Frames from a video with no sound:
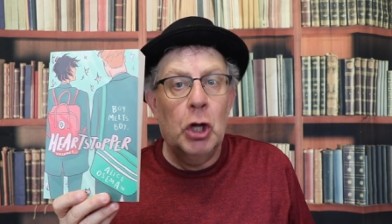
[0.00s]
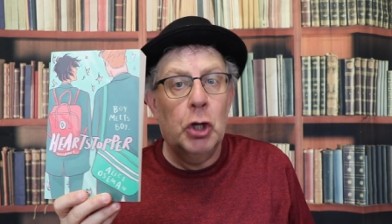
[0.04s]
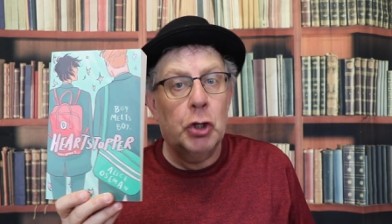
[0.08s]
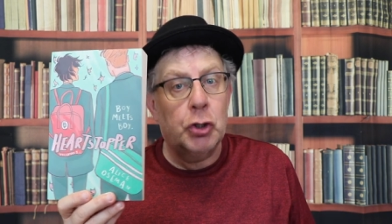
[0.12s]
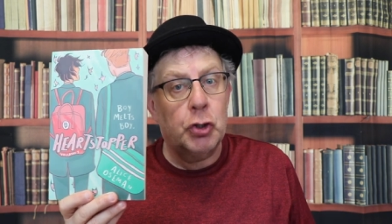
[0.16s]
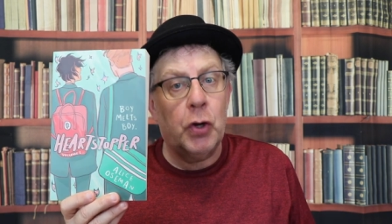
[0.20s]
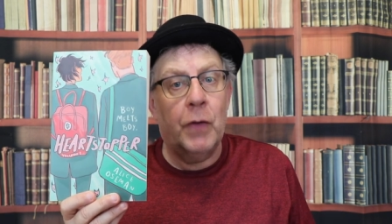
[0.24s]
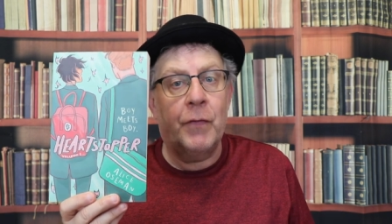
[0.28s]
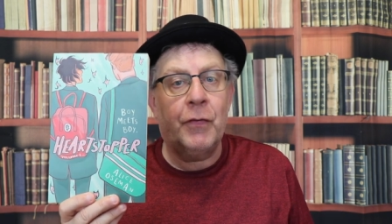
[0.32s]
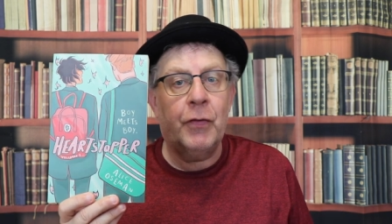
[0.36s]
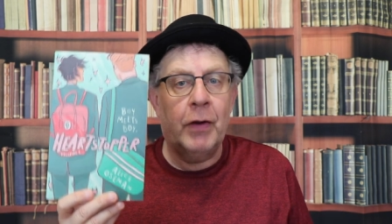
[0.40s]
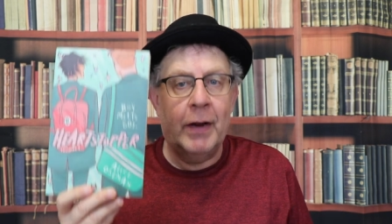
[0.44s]

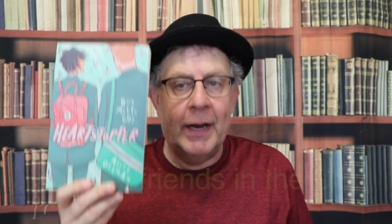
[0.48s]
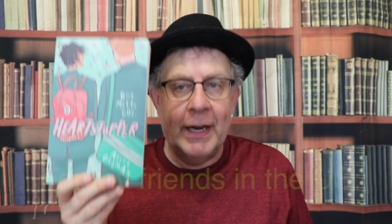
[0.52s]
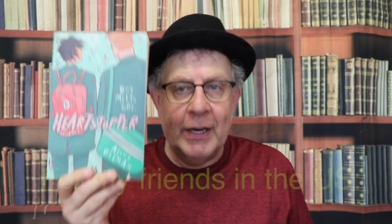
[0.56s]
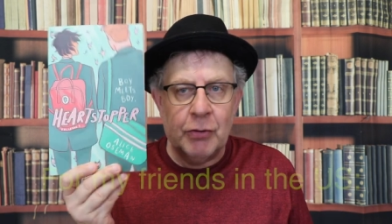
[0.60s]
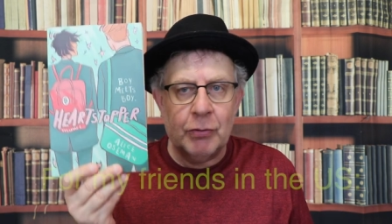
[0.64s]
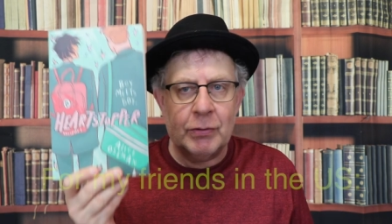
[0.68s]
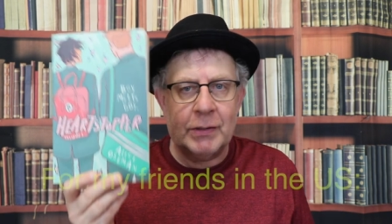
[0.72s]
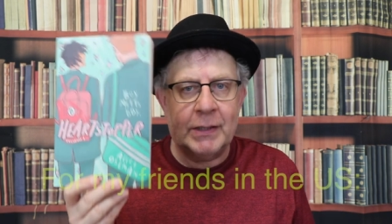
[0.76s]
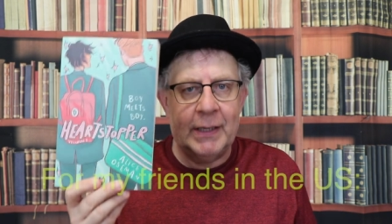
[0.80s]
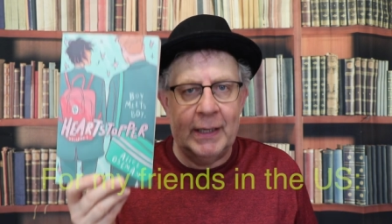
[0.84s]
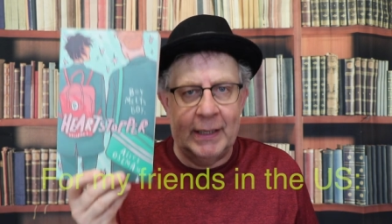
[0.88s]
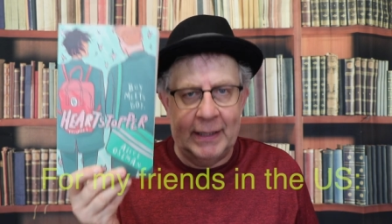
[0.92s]
So if you're
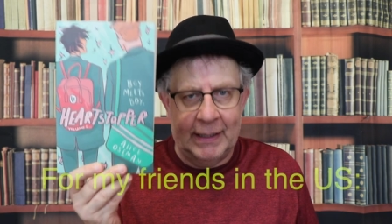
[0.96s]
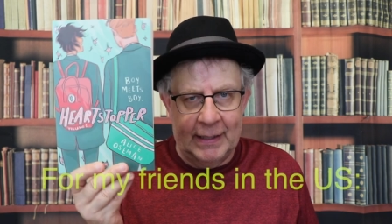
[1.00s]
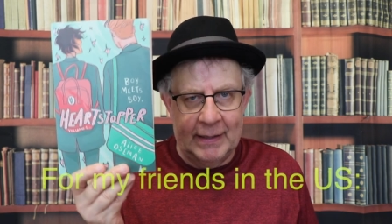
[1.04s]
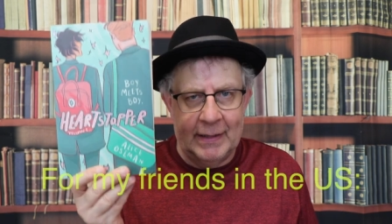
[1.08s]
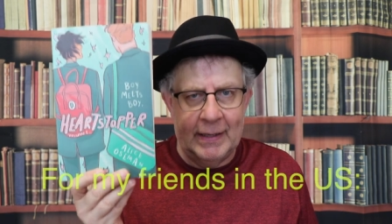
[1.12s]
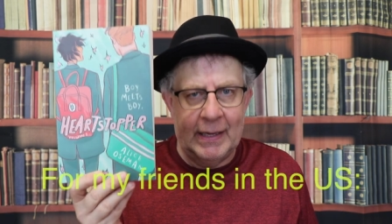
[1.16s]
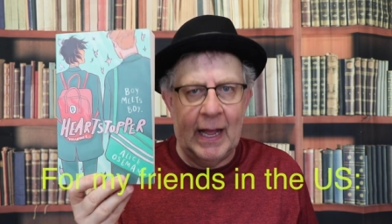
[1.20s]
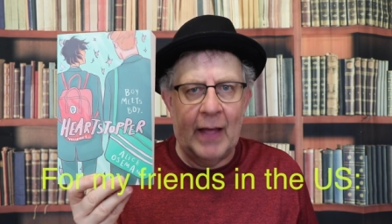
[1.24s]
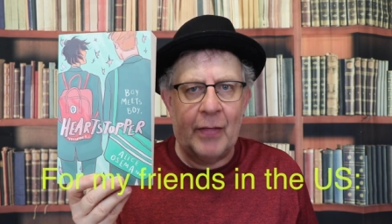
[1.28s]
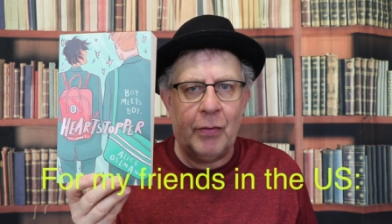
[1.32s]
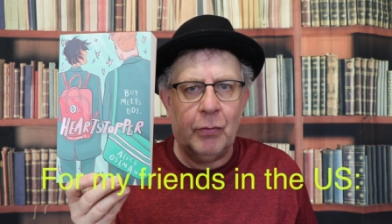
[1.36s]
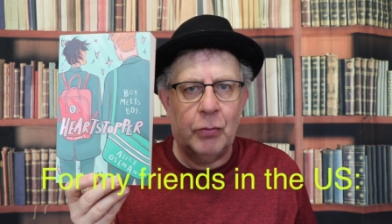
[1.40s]
interested in
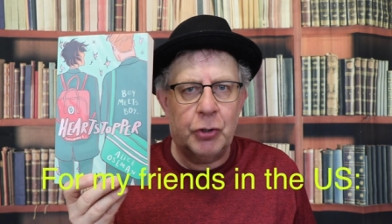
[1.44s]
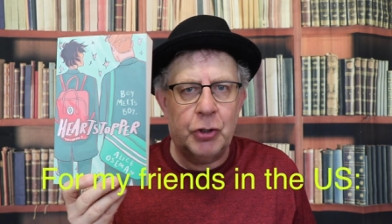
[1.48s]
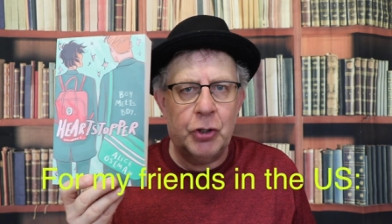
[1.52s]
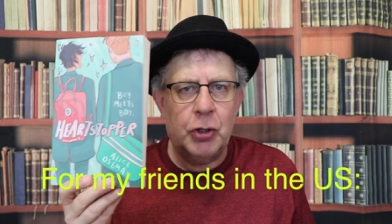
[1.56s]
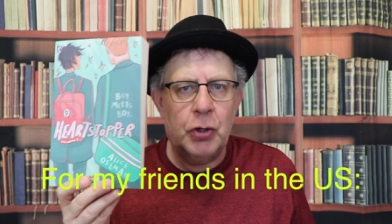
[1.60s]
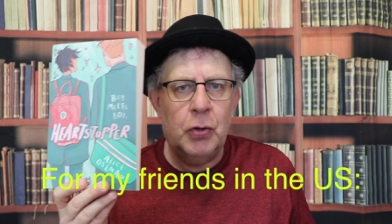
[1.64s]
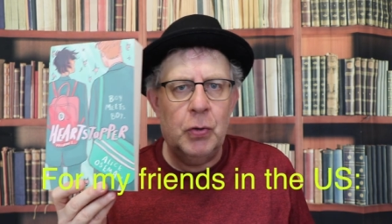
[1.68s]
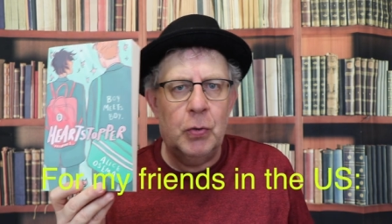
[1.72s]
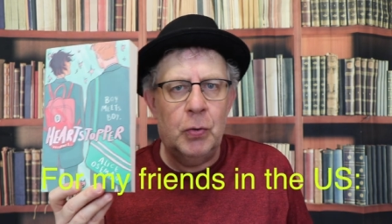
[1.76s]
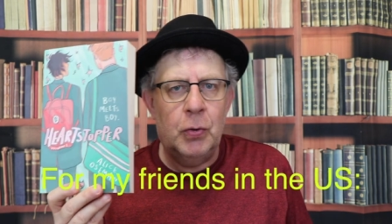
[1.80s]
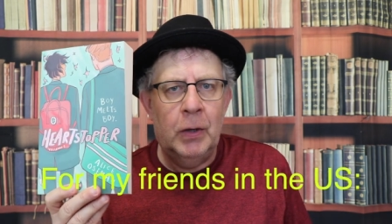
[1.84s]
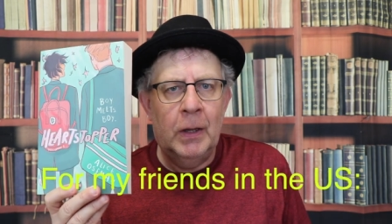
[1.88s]
the other
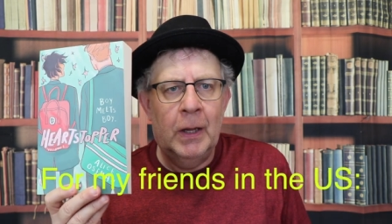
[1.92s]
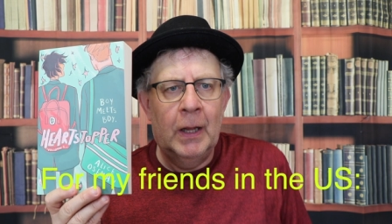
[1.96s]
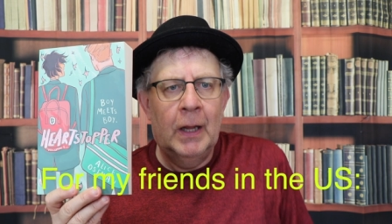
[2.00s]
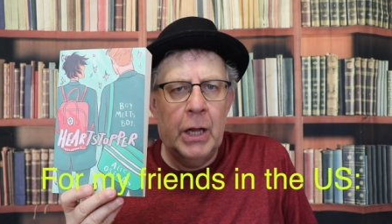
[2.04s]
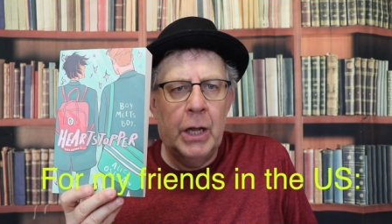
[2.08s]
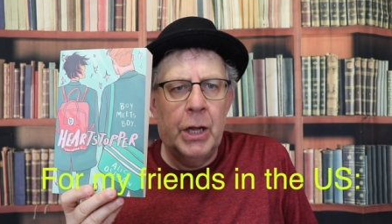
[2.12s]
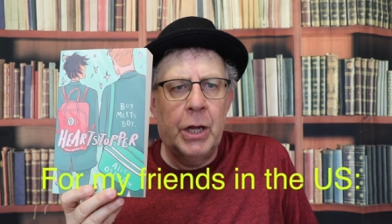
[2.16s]
two,